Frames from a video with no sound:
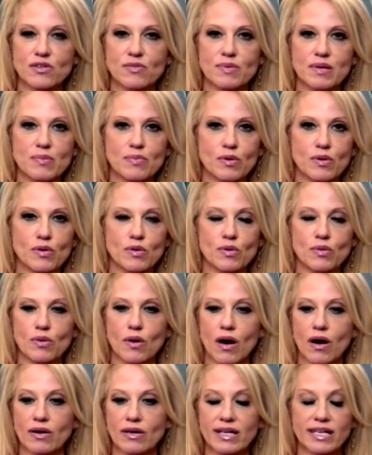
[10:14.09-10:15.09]
There are people
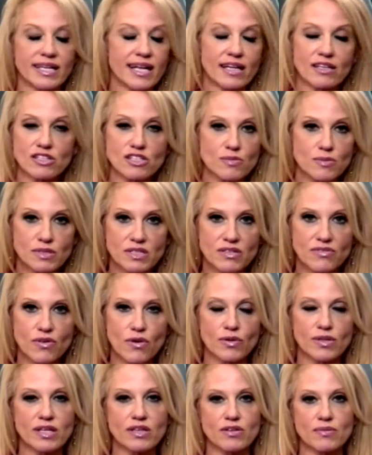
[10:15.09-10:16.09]
who are ineligible to
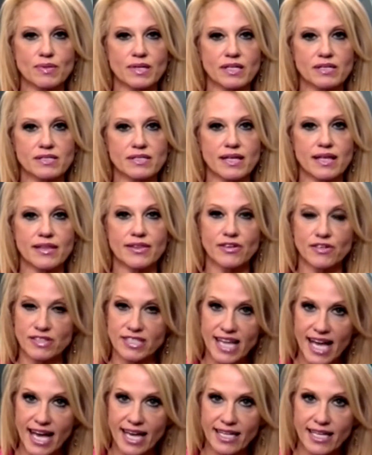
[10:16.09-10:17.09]
vote either because they're
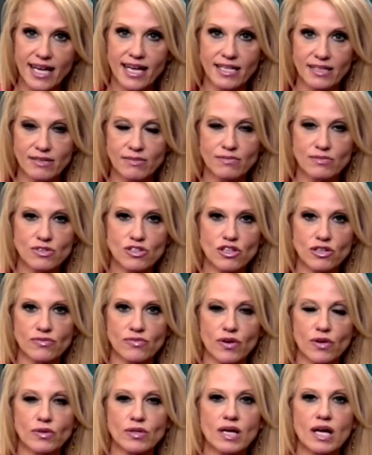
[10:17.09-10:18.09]
dead and
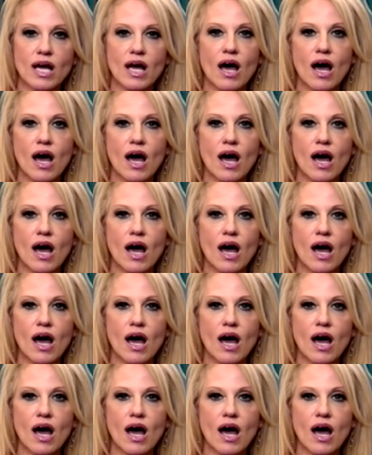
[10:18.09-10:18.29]
shouldn't vote,